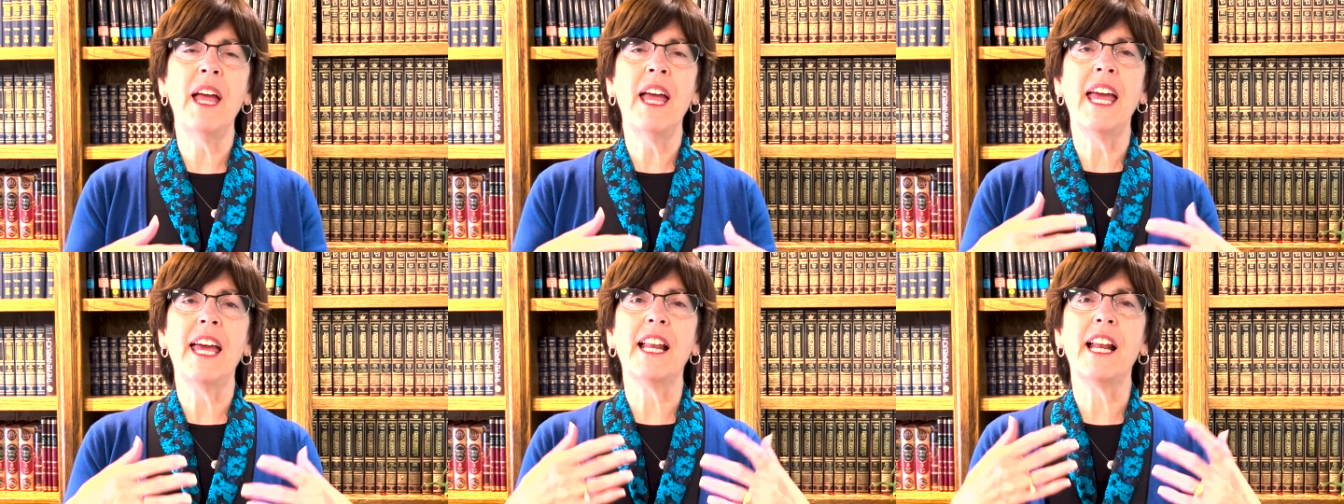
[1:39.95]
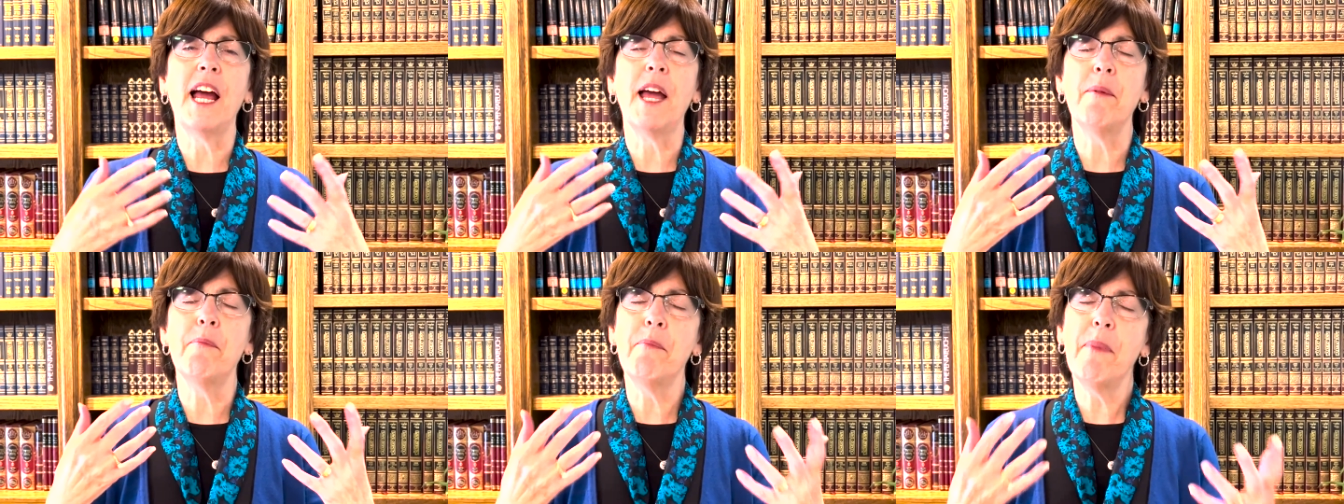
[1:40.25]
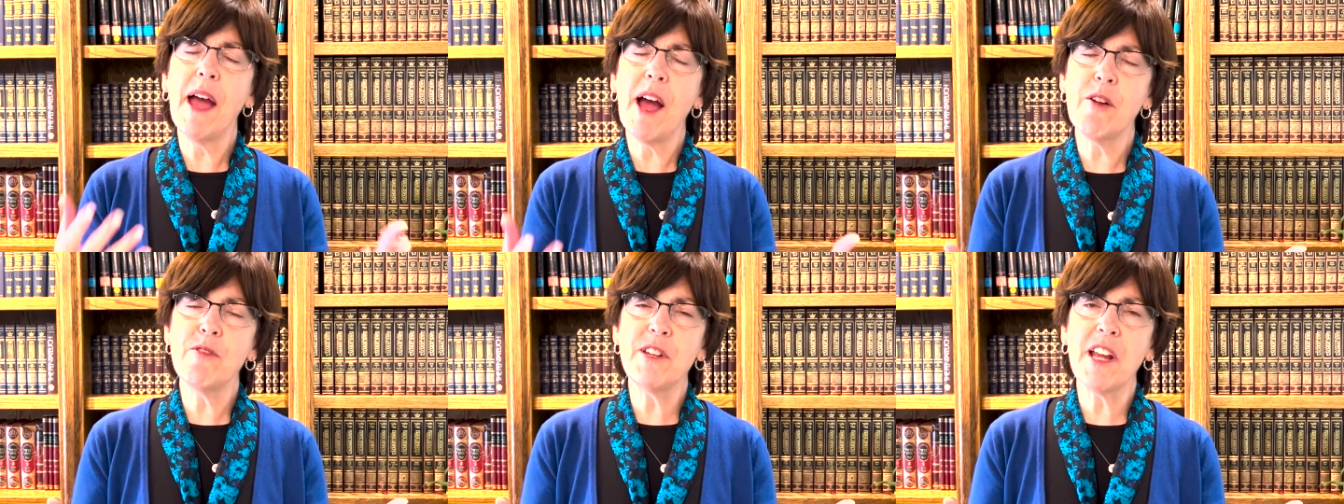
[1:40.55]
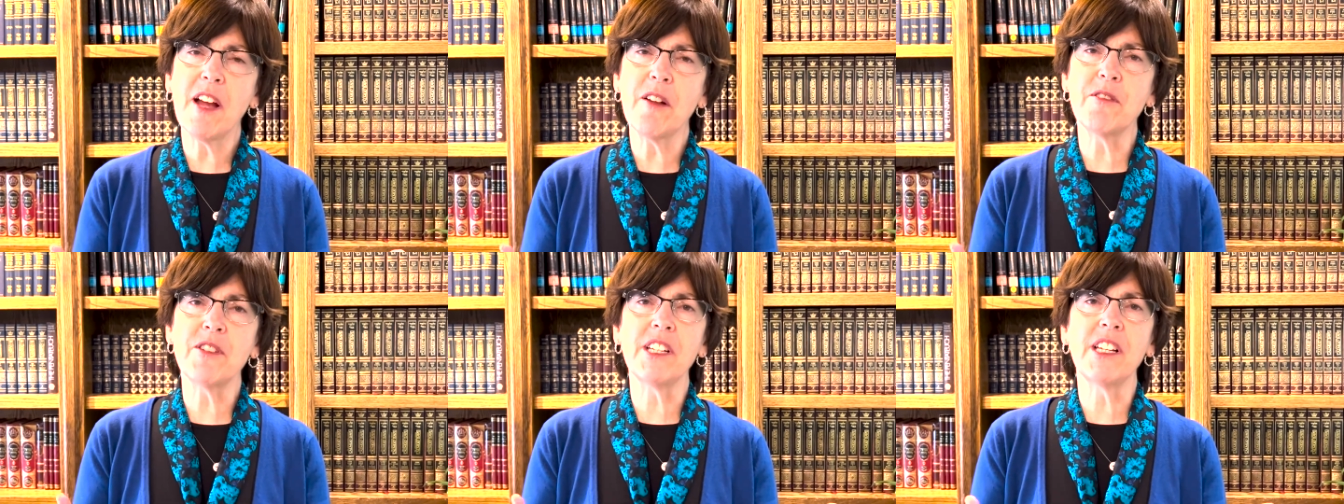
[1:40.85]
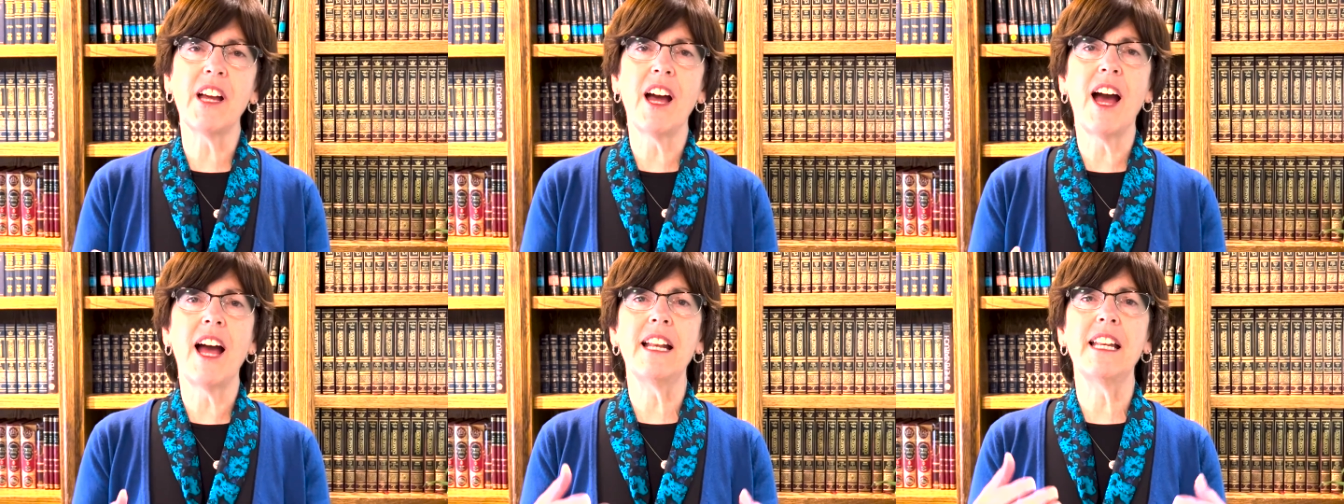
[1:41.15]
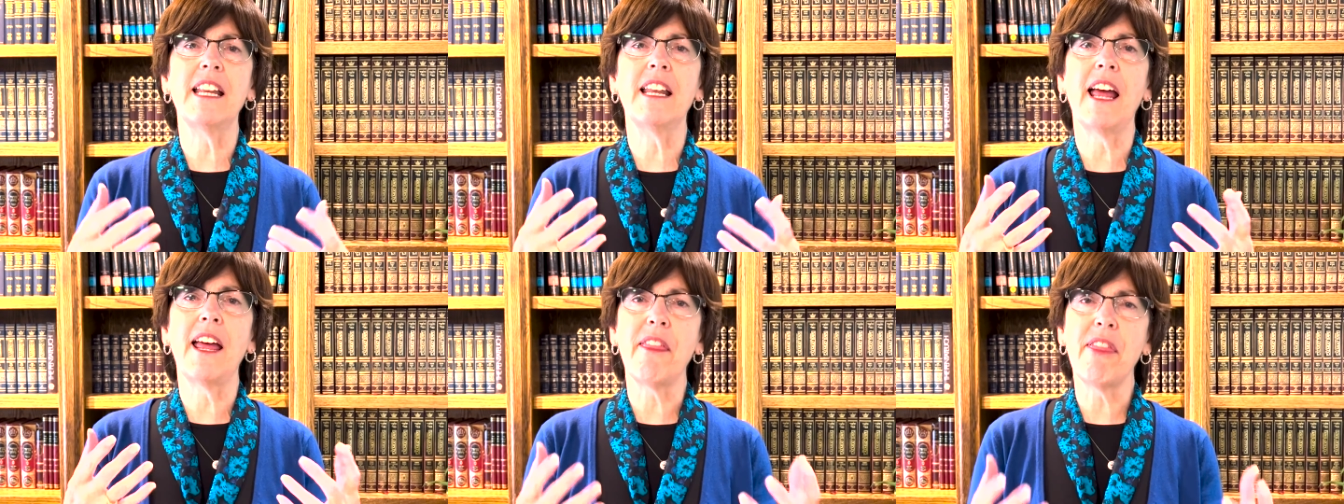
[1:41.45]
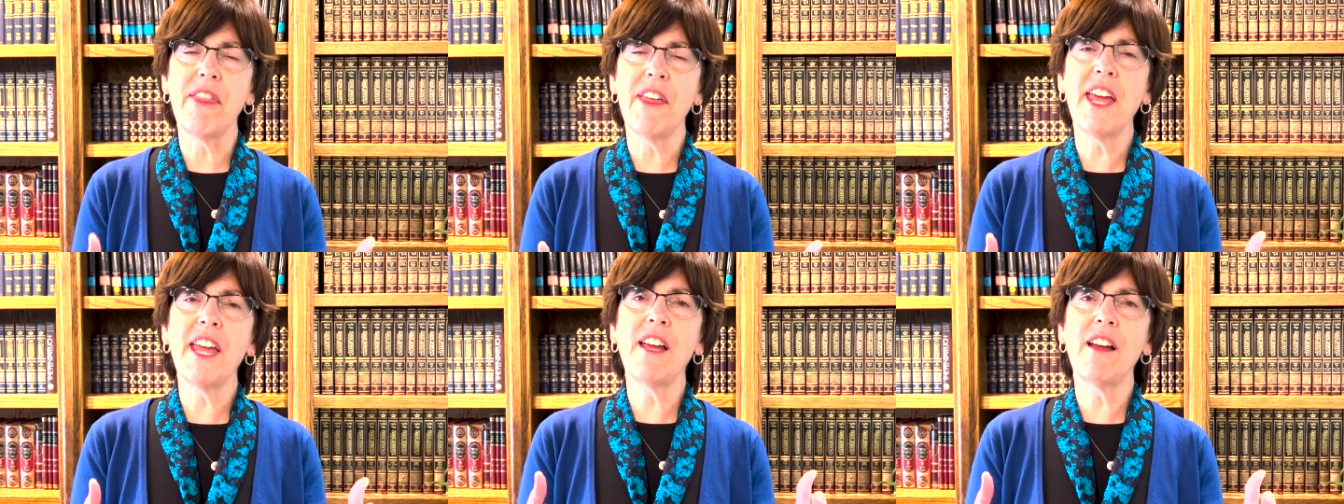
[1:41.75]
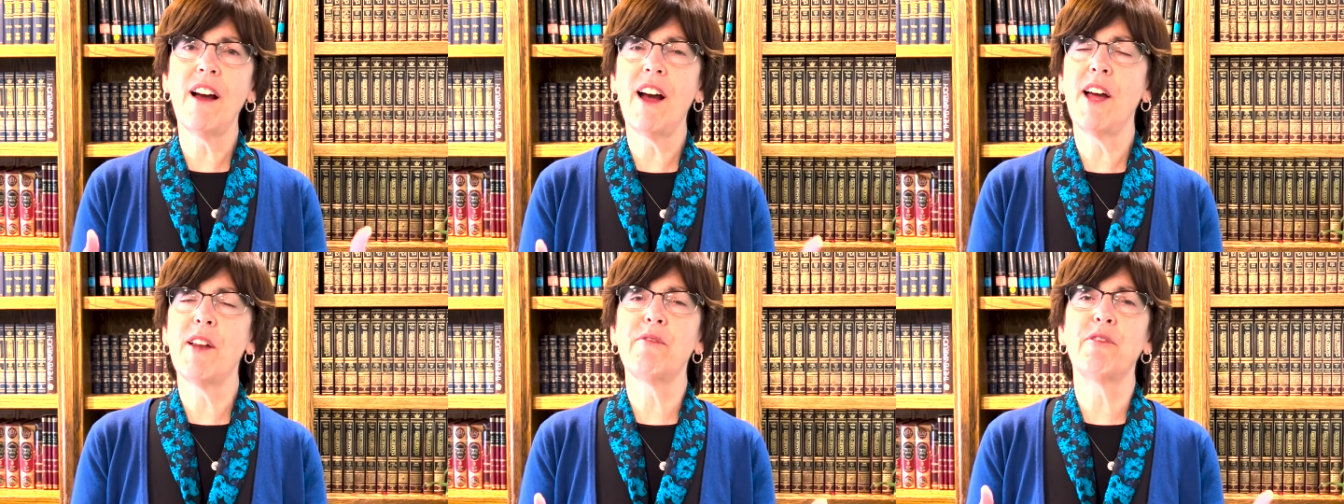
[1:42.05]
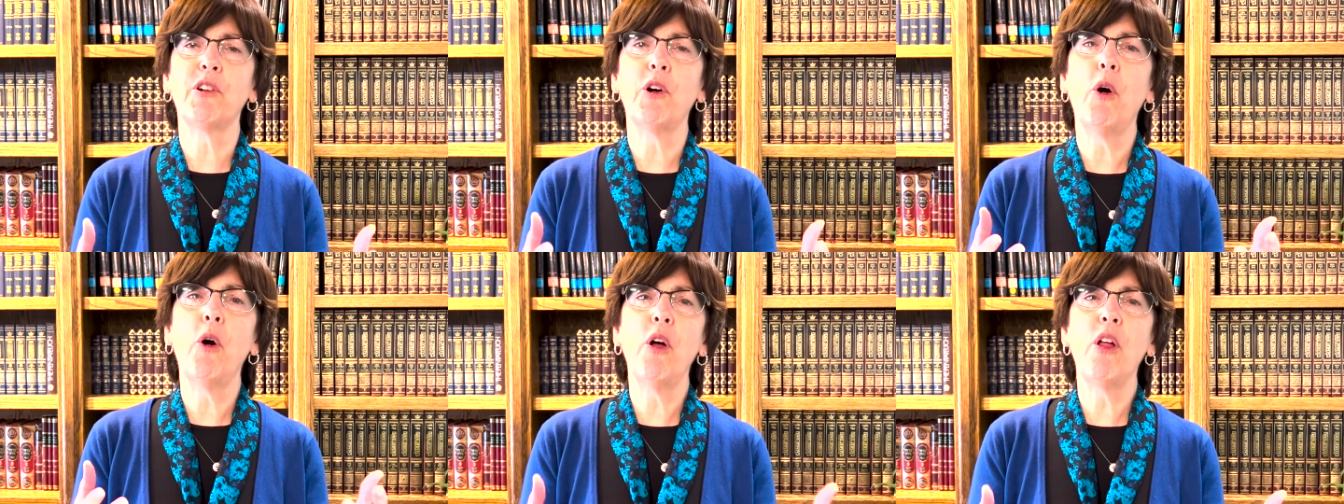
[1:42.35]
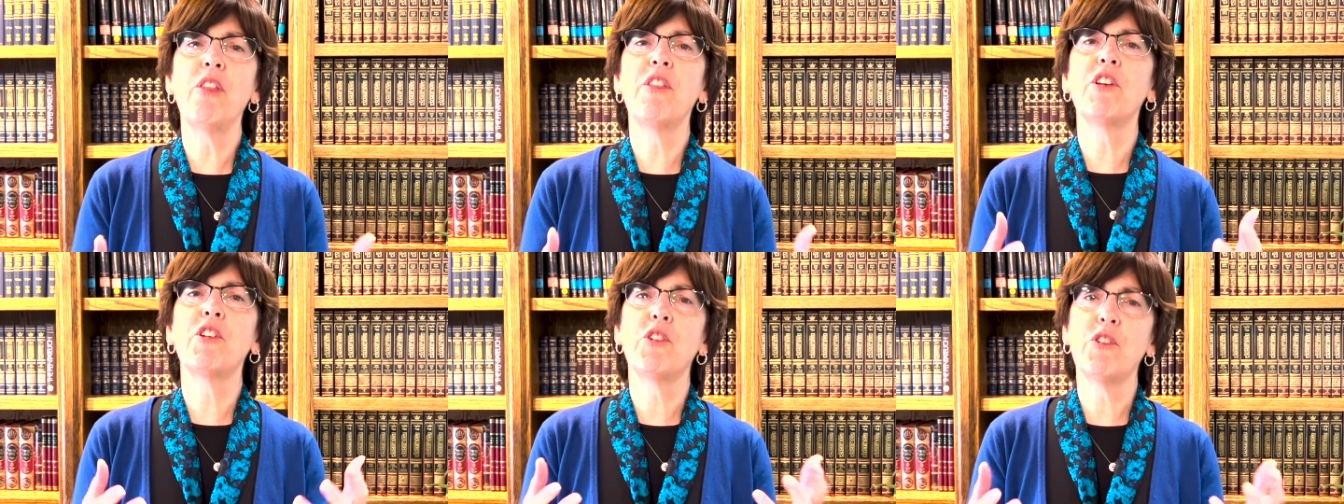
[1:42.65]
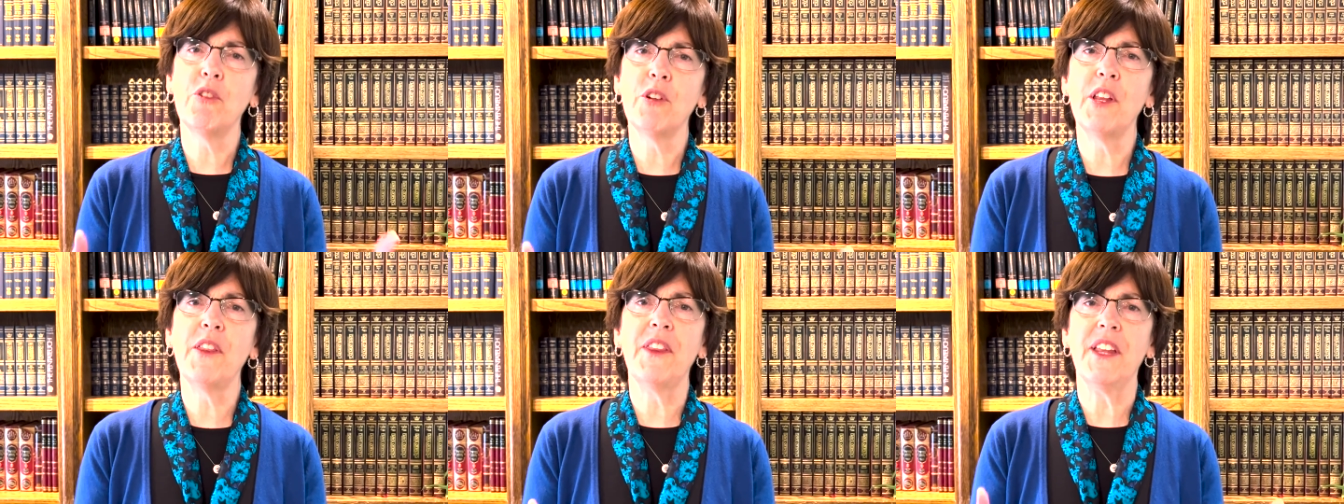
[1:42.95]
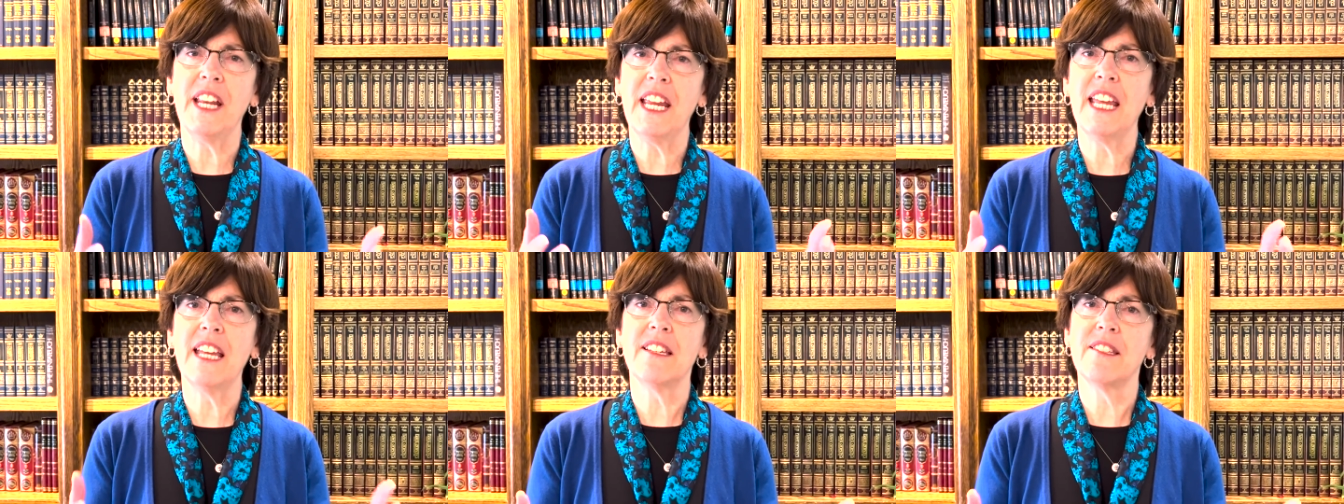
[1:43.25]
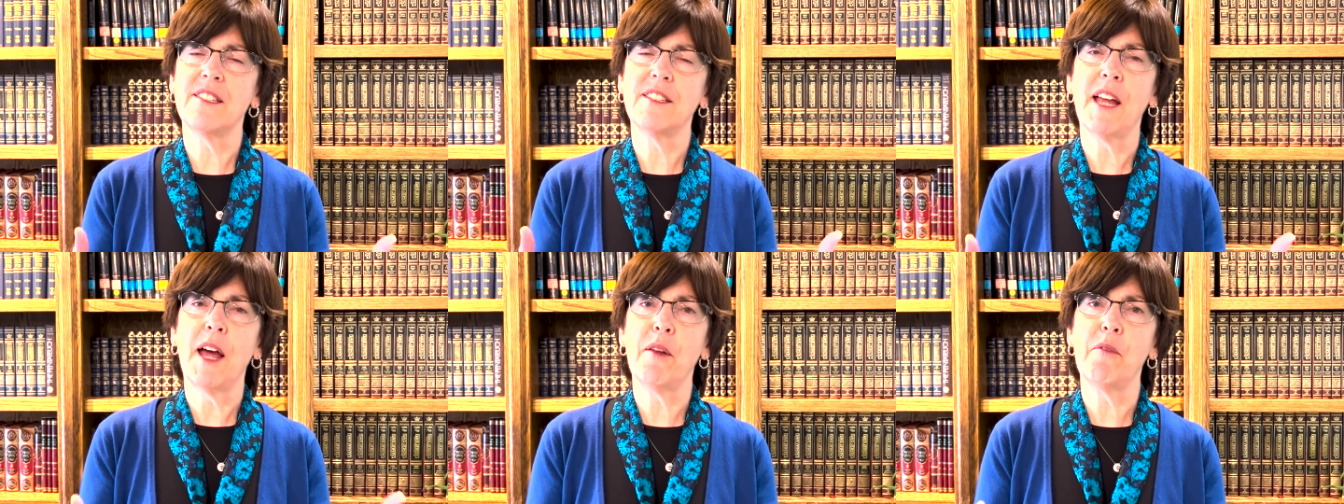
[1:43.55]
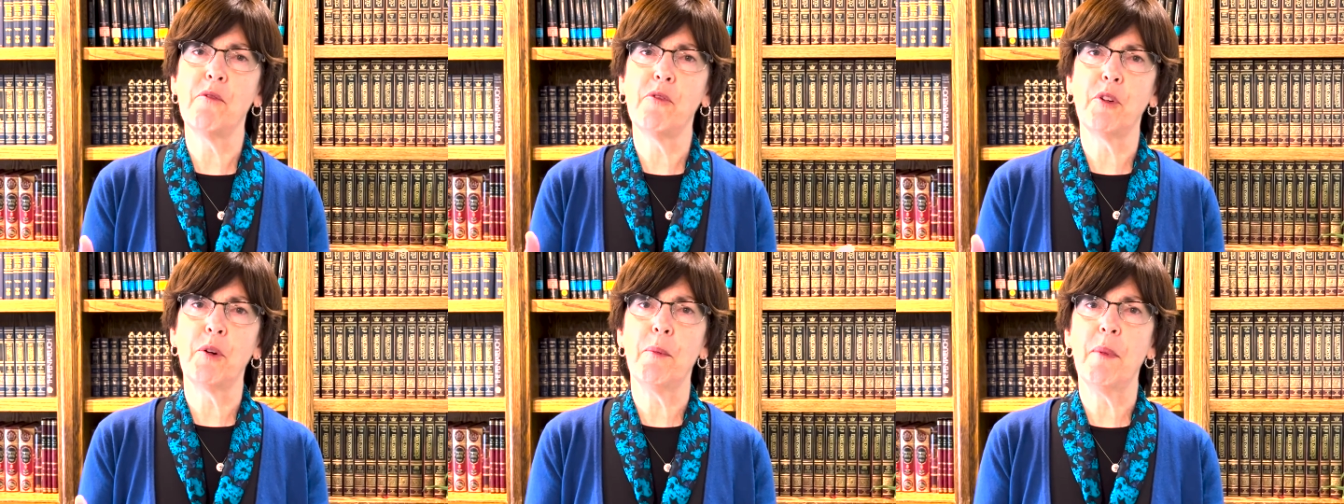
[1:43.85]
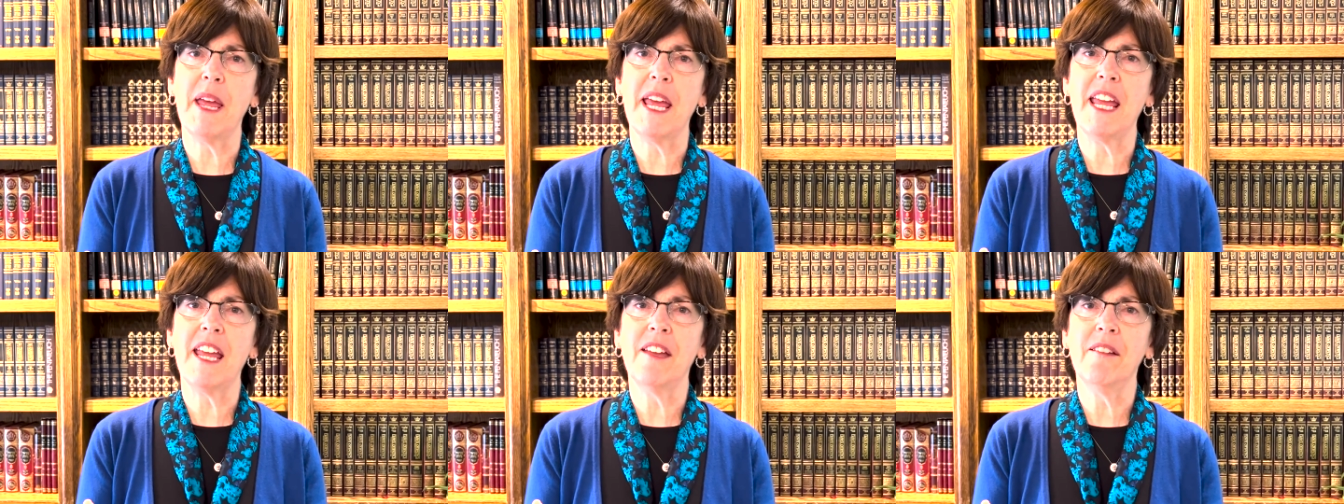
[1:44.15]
and I bow down to God, and I thank God for all the good that He has done for me.